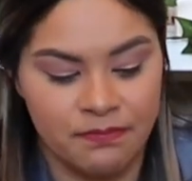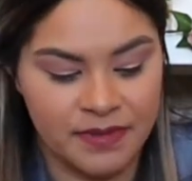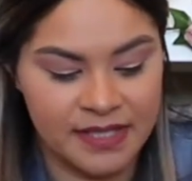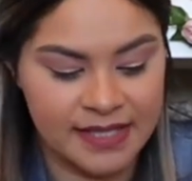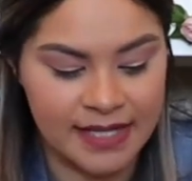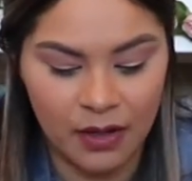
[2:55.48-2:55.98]

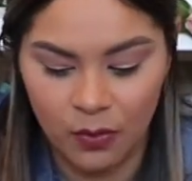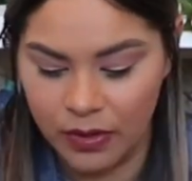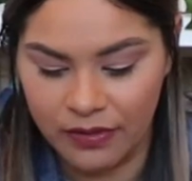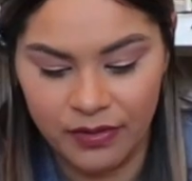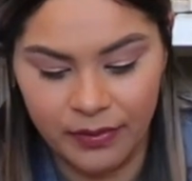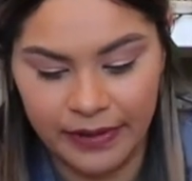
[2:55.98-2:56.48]
stuck
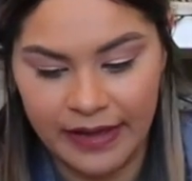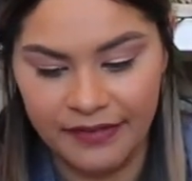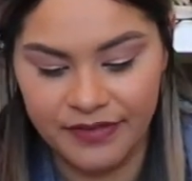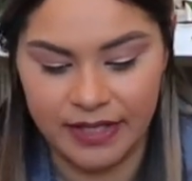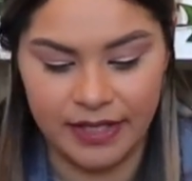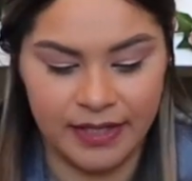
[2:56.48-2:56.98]
wherever we
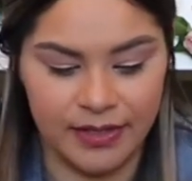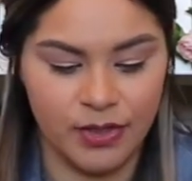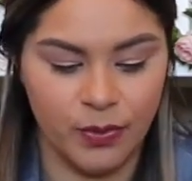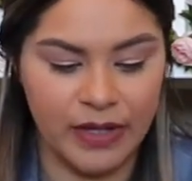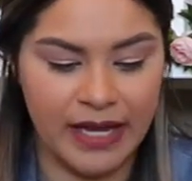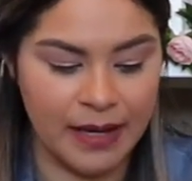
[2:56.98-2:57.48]
left it. And so
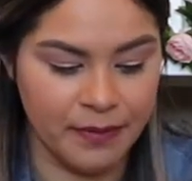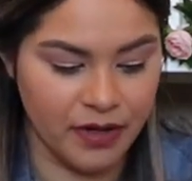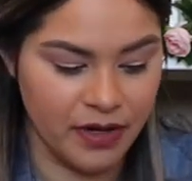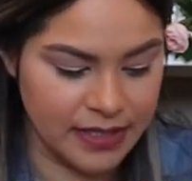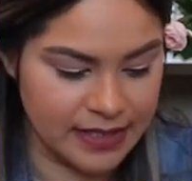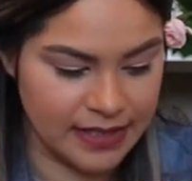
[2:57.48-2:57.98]
we came
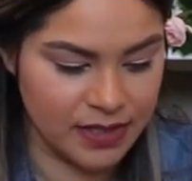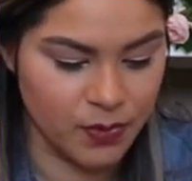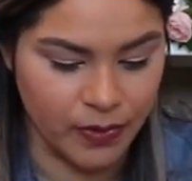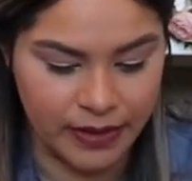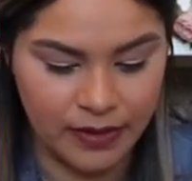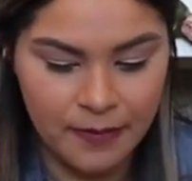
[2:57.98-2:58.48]
across this
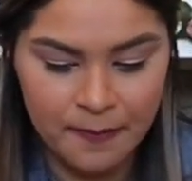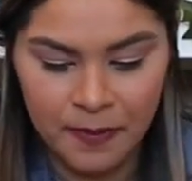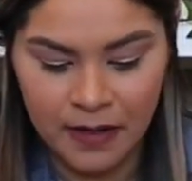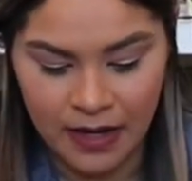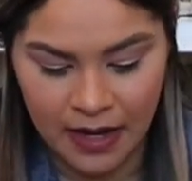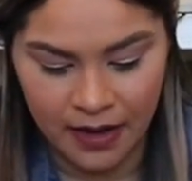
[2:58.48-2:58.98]
one.
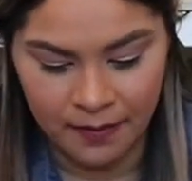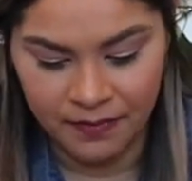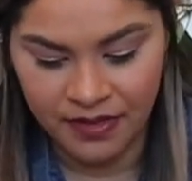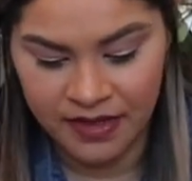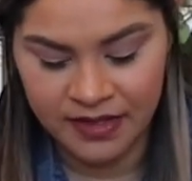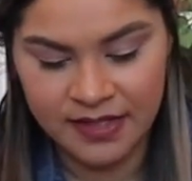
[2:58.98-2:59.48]

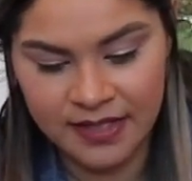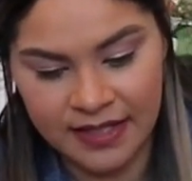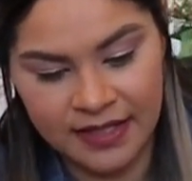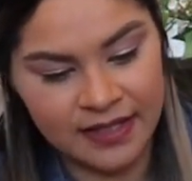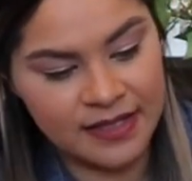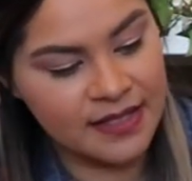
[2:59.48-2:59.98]
This
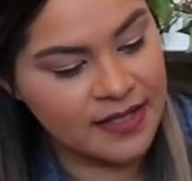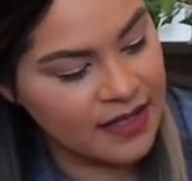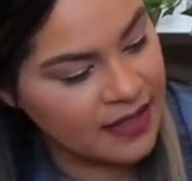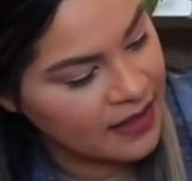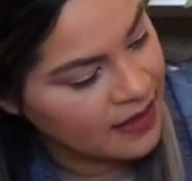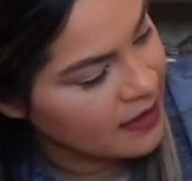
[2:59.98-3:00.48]
is
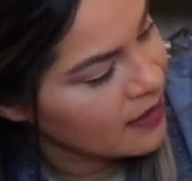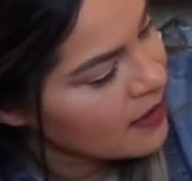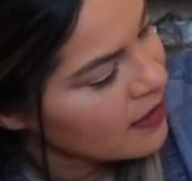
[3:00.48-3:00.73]
the